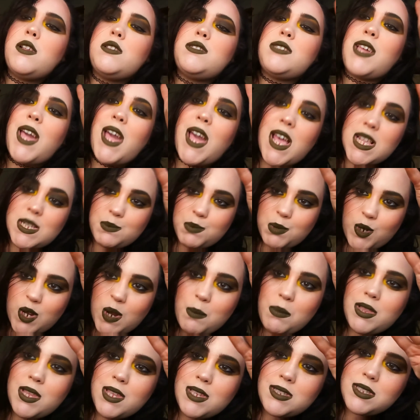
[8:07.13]
It's
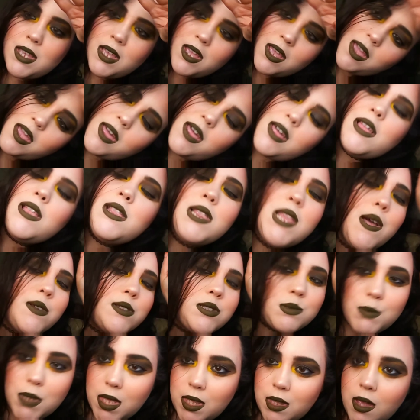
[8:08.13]
Girl Melissa
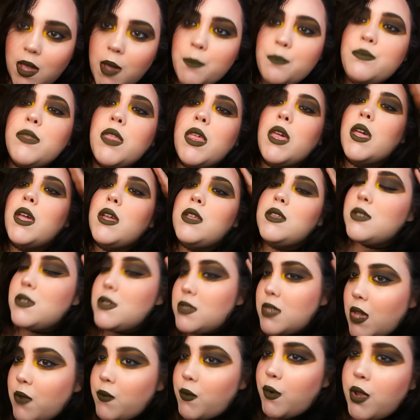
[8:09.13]
loves makeup, and this
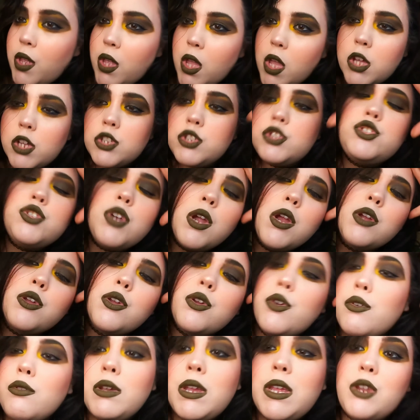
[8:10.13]
is a very
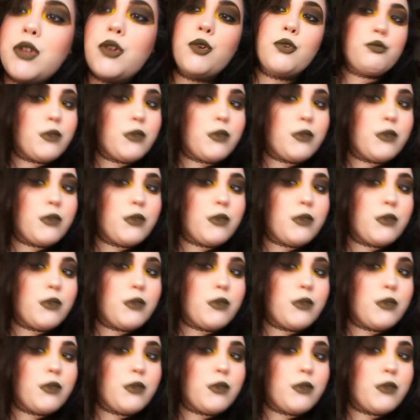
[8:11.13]
dark green